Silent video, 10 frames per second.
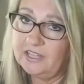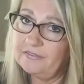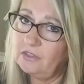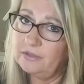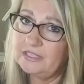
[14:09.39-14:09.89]

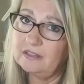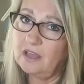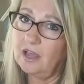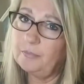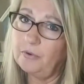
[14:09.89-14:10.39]
Even though it's in
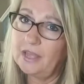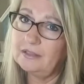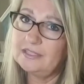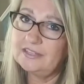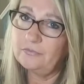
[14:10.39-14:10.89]
the upright,
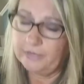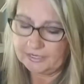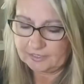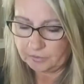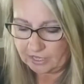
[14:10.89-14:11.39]
let's see if we can
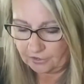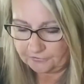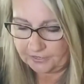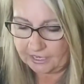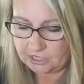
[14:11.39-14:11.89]
get some
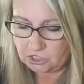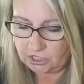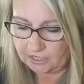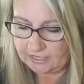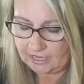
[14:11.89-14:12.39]

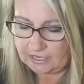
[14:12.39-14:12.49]
clarification on that.